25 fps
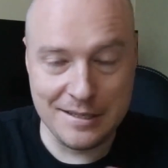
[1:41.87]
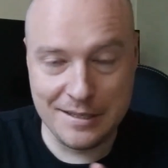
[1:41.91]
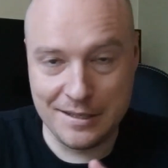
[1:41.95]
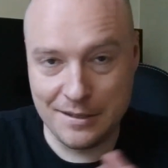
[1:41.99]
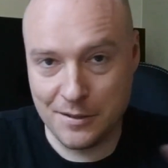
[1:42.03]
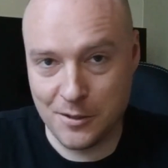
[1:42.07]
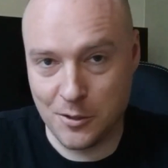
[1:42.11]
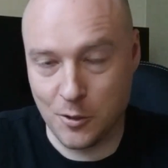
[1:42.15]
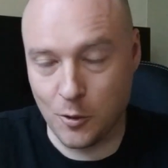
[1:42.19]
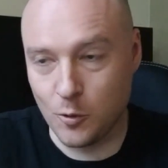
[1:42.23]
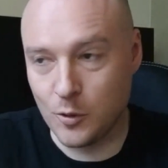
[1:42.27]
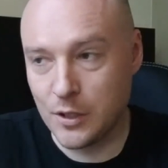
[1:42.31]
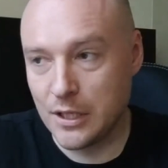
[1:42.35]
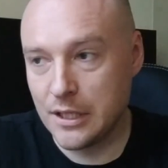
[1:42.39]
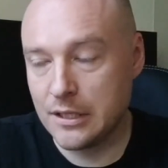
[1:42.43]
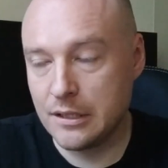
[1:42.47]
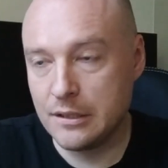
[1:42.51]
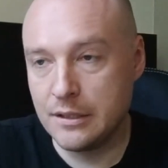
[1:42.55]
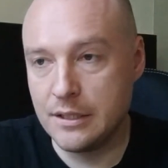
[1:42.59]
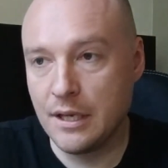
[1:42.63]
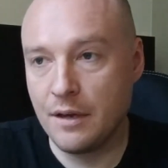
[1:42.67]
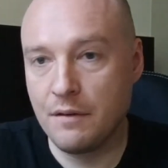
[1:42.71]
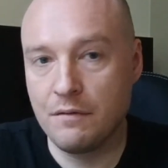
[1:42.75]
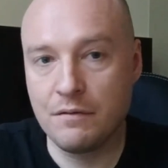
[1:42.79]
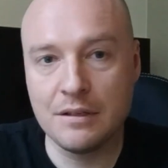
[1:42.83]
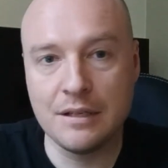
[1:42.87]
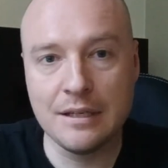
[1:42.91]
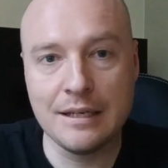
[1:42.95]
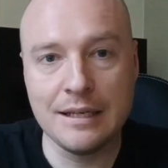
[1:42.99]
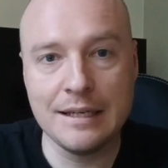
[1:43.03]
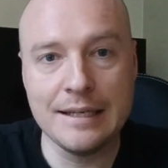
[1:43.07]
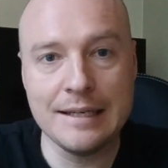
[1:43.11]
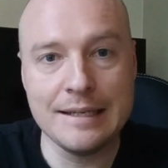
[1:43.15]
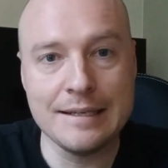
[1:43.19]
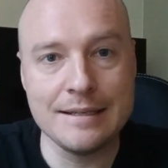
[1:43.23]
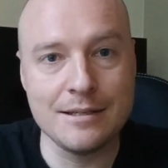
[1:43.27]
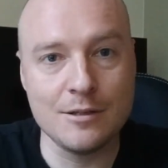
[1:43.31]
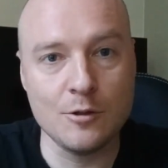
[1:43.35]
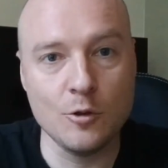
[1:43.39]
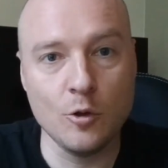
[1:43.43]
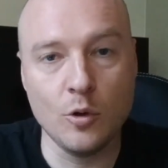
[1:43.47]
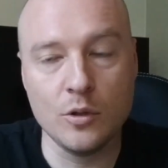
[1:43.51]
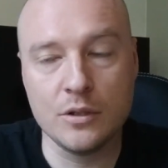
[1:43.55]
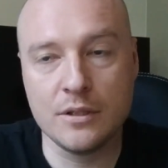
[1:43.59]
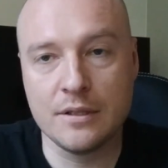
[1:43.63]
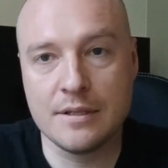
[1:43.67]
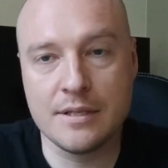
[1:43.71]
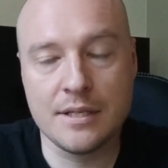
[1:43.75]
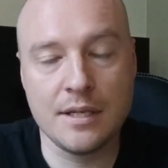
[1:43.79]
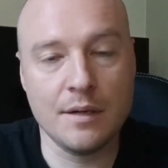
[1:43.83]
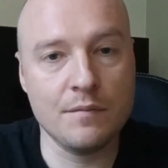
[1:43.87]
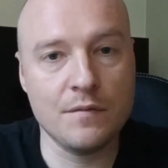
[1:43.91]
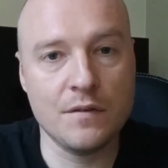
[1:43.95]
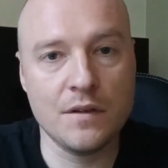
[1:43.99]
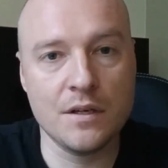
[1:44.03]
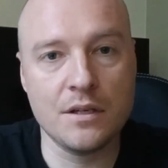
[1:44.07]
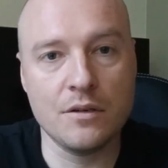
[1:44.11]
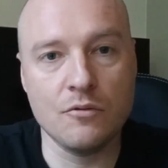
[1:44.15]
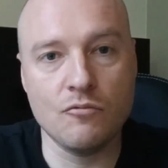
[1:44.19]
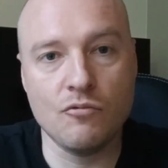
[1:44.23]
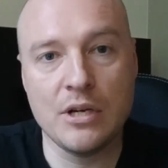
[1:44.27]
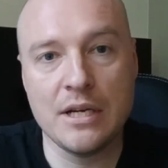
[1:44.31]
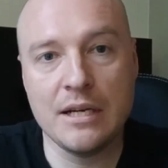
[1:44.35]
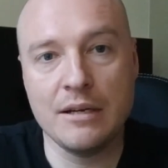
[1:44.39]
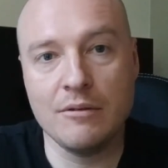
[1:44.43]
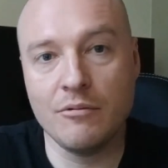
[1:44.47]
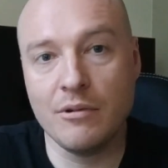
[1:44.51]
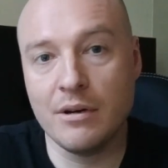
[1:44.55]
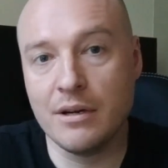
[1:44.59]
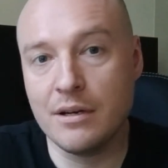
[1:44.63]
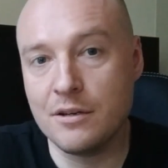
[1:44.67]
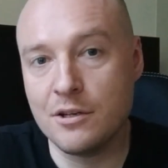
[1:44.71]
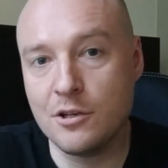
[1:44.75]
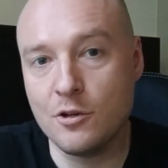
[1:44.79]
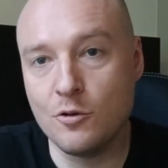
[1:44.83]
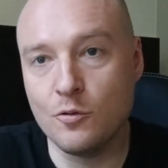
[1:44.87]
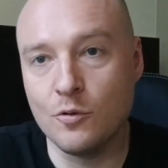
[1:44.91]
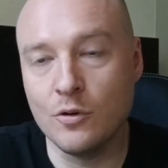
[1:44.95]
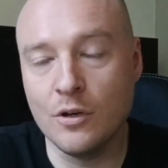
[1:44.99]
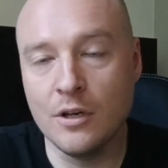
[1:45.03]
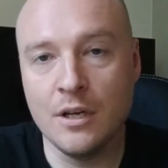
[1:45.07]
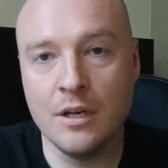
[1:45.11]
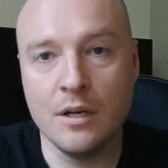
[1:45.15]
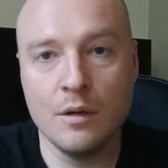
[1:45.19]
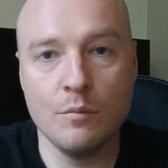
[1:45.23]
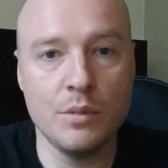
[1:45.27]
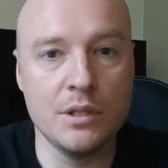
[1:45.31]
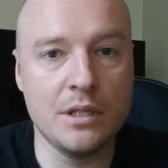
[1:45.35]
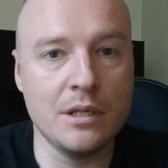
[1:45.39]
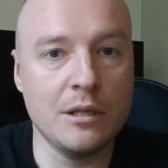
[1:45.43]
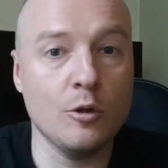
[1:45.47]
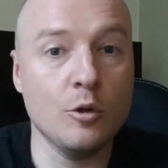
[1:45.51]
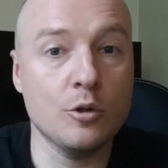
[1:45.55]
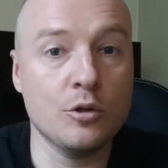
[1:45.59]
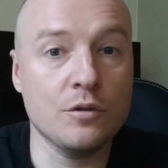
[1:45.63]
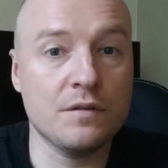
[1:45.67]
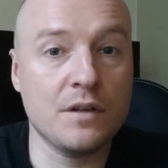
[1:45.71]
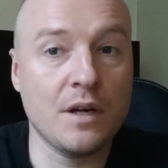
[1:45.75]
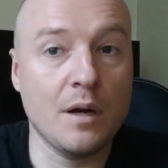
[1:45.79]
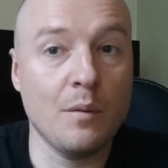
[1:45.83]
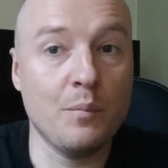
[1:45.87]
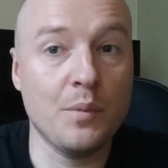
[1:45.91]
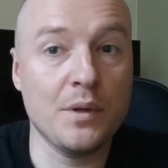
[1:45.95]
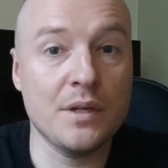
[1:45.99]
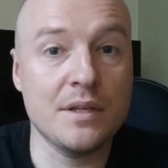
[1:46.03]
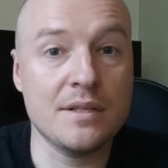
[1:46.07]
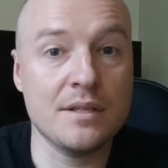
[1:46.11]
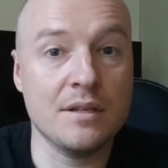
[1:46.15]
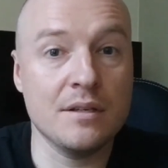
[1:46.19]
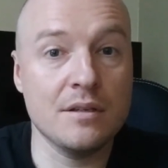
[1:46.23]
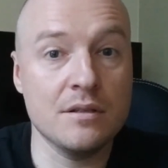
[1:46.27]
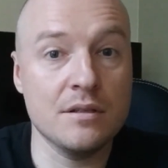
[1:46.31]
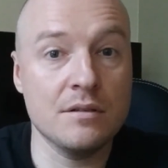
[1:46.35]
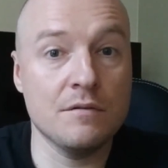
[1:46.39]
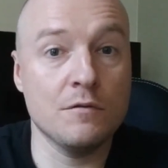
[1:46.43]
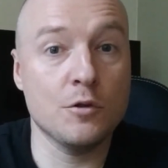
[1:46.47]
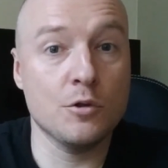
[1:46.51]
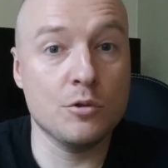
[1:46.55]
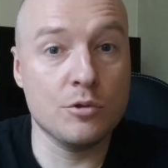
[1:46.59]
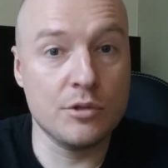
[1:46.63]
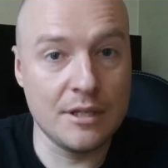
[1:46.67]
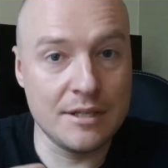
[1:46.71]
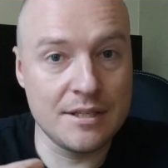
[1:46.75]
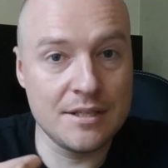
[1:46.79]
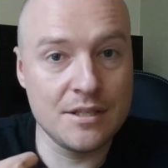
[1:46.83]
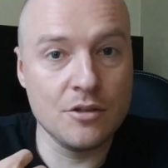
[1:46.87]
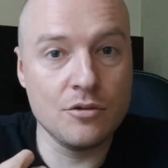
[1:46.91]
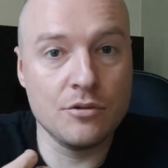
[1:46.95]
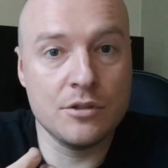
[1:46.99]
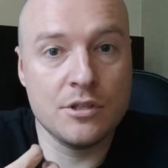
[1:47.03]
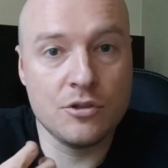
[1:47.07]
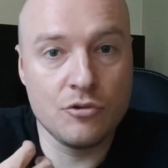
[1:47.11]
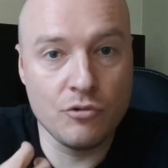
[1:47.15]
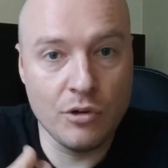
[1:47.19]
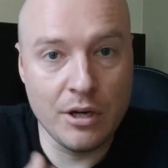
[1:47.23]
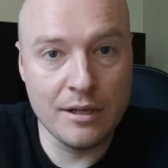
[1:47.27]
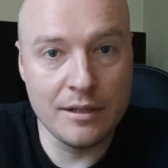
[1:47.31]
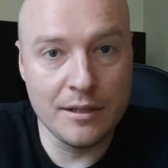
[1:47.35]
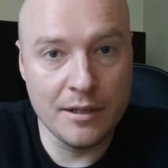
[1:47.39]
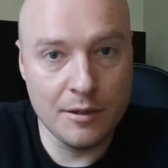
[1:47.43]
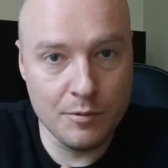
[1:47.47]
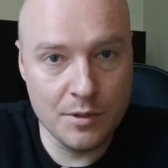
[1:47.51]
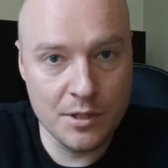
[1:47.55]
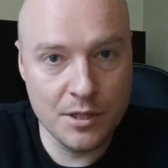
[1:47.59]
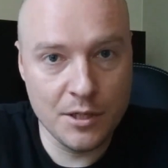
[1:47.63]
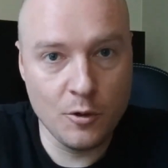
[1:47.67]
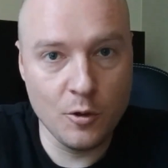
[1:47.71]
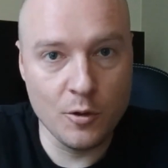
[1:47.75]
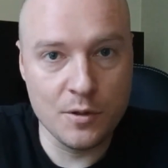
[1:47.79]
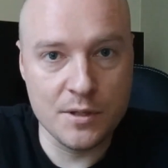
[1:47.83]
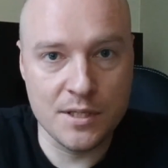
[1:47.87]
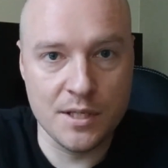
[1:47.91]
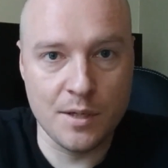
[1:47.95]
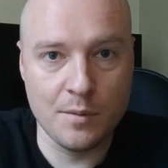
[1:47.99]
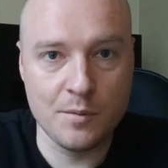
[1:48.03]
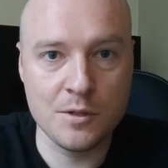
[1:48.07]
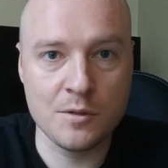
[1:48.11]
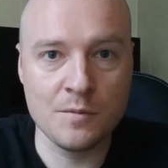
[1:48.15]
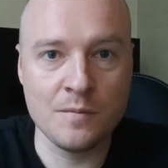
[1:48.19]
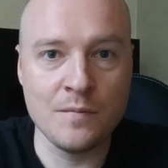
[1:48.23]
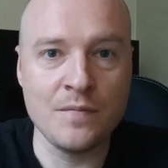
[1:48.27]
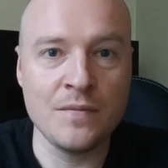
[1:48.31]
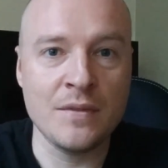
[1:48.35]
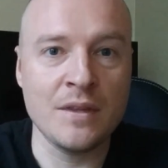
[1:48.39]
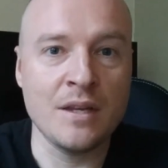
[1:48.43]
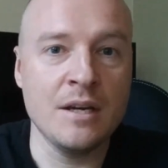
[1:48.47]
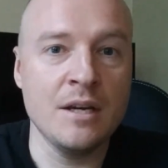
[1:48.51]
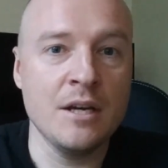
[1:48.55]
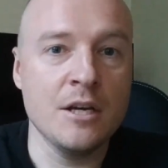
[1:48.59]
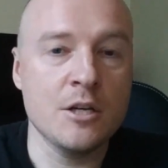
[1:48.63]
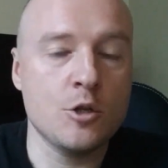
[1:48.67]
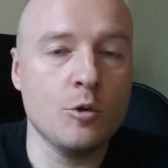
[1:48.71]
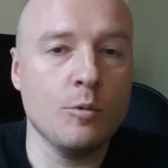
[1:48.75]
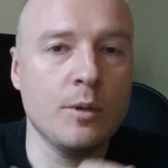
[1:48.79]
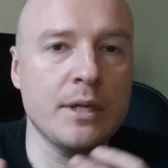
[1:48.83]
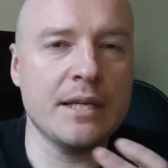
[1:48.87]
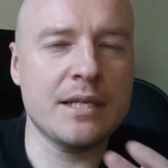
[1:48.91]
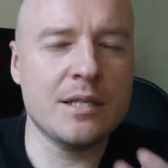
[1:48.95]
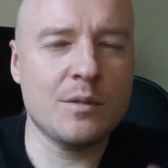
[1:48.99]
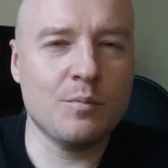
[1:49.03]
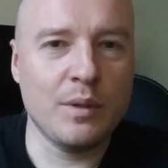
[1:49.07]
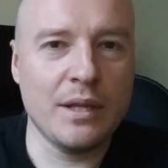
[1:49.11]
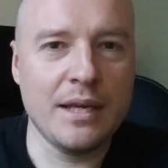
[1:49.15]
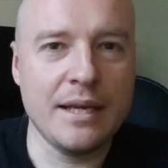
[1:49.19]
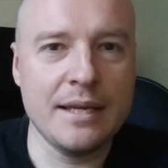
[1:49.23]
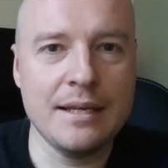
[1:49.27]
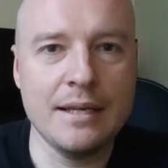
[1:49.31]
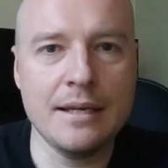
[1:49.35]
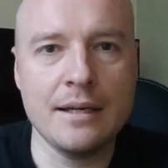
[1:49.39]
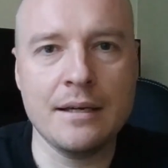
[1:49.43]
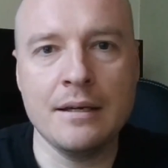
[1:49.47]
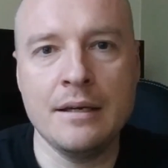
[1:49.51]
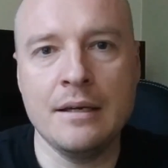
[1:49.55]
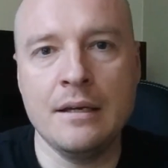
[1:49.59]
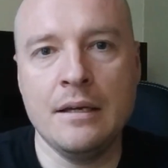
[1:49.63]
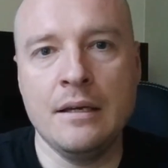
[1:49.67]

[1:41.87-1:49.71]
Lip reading: So it definitely is not something really new, but a lot of companies and individuals are still struggling with the concepts. So when explaining